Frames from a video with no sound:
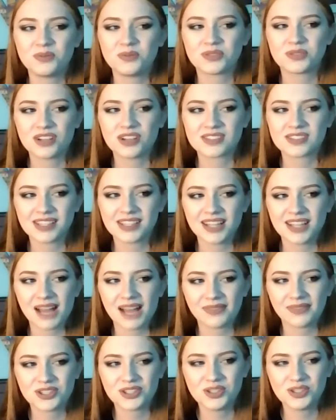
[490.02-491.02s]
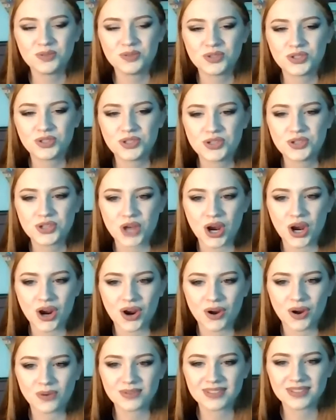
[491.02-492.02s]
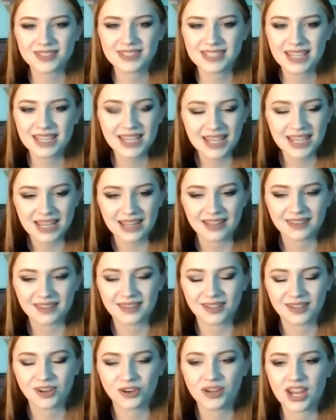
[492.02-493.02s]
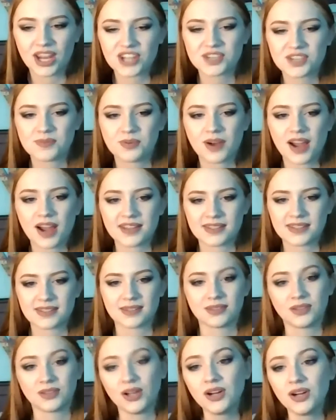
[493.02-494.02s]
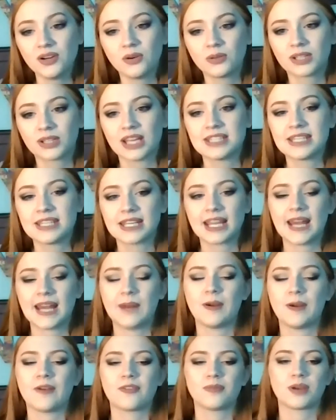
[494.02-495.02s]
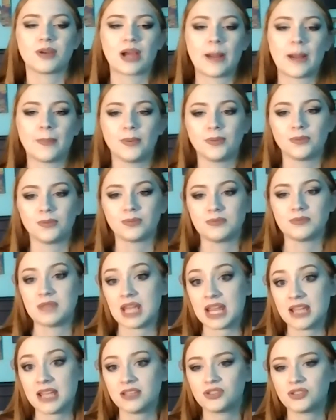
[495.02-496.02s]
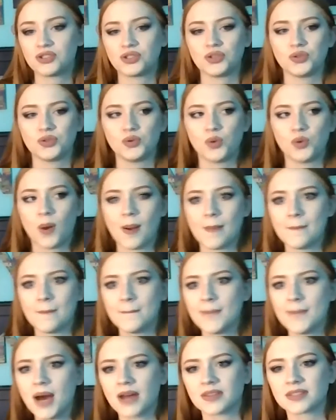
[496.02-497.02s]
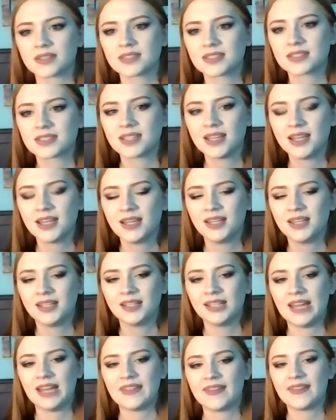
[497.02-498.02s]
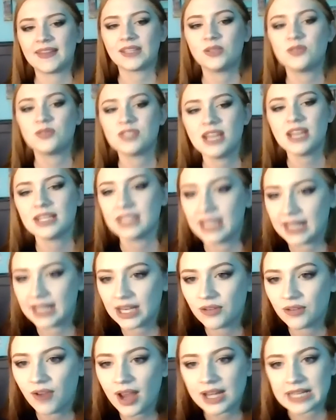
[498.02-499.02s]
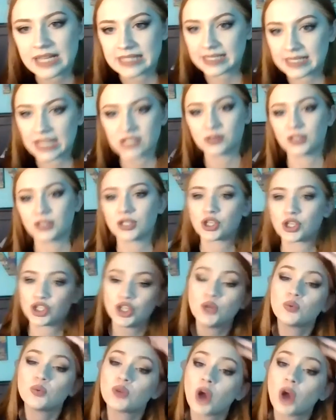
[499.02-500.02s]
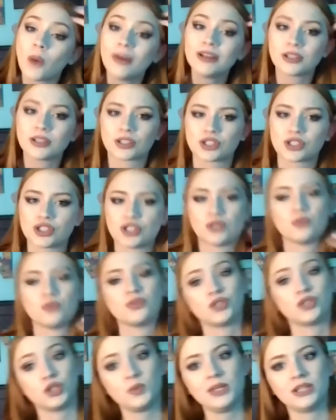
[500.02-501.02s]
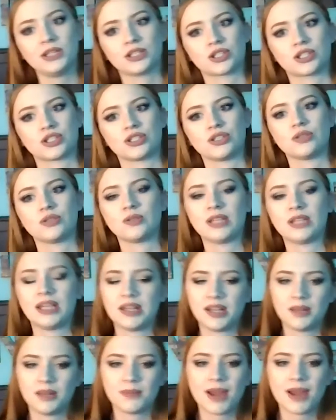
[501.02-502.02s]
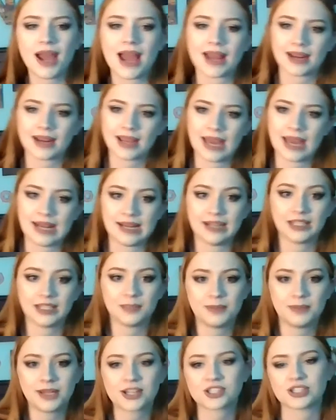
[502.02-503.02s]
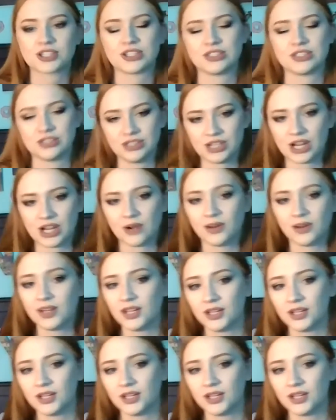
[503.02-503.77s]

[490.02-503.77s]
there's a lot that you don't see. The creation process alone can take anywhere from a couple days to months. And like you said, getting ready, scheduling a shoot, going to the shoot, doing the shoot, getting back, editing the pictures, you know,